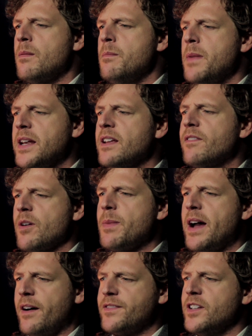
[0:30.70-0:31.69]
many of them
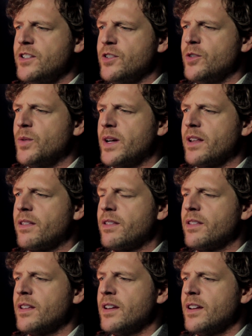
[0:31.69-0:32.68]
have to do
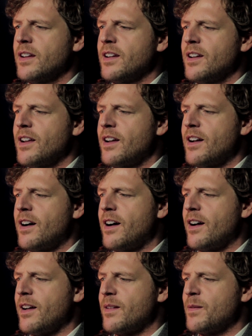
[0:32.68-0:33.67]
with
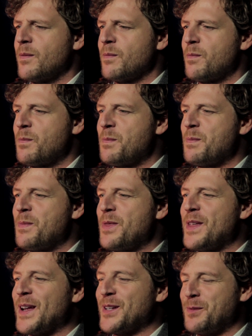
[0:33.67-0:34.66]
uh,
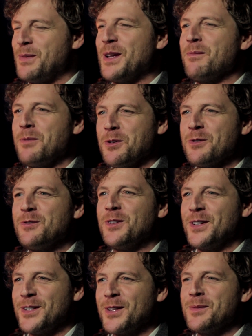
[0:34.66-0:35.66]
things being beautiful
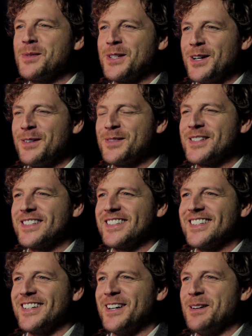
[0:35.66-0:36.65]
unto themselves
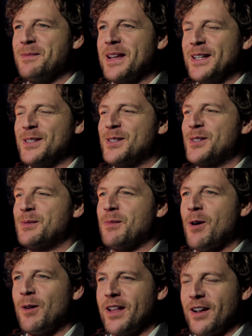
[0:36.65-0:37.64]
um, in
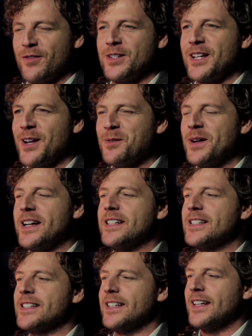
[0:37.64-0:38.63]
small everyday
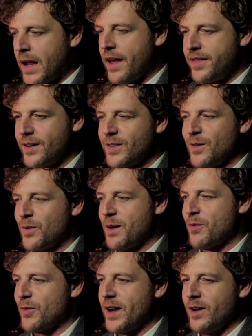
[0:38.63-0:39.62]
ways. I think that when
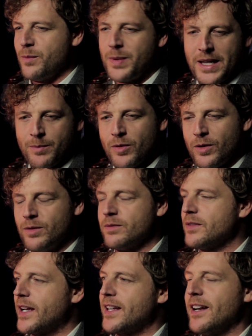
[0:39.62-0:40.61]
I'm around people,
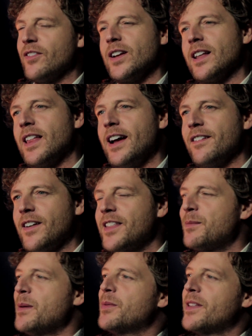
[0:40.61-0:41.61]
like in everyday life, I
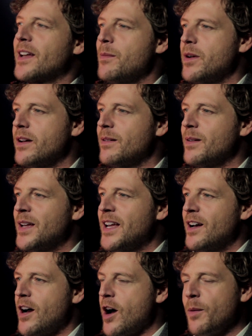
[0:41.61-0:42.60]
think people think I'm a
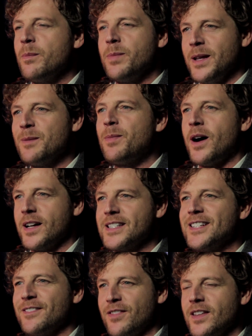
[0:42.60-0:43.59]
upbeat,
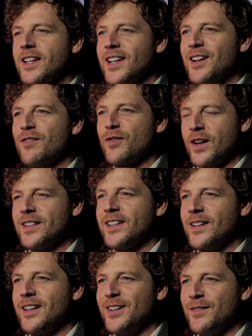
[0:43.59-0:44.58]
positive thinking,
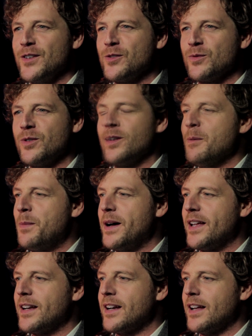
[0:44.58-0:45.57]
friendly individual.
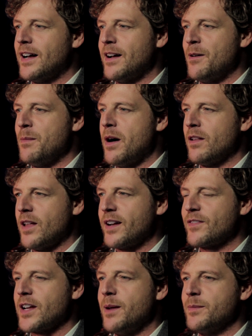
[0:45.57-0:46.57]
But um, a
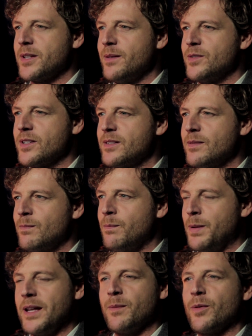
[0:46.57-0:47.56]
lot of times I'm just
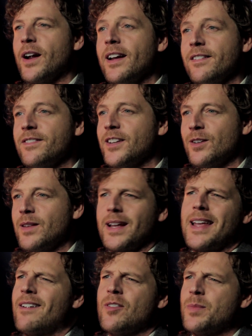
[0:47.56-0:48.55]
being brave, you know,
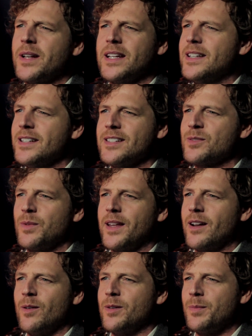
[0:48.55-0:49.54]
like everybody is when they
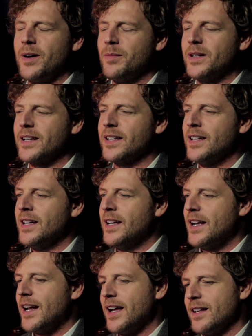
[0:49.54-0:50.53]
go into public.
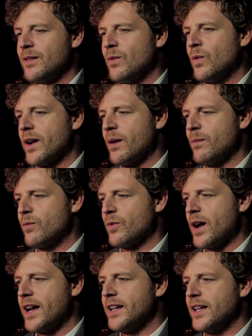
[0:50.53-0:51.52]
And when I'm
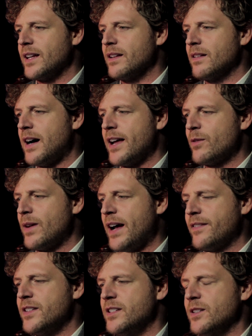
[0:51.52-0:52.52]
writing, I don't
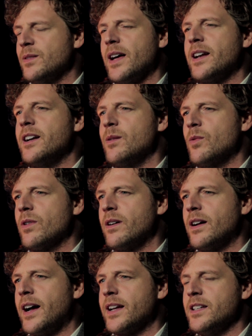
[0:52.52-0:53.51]
have to do that
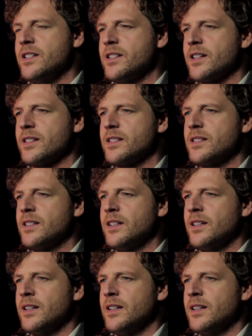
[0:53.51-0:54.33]
anymore. I can just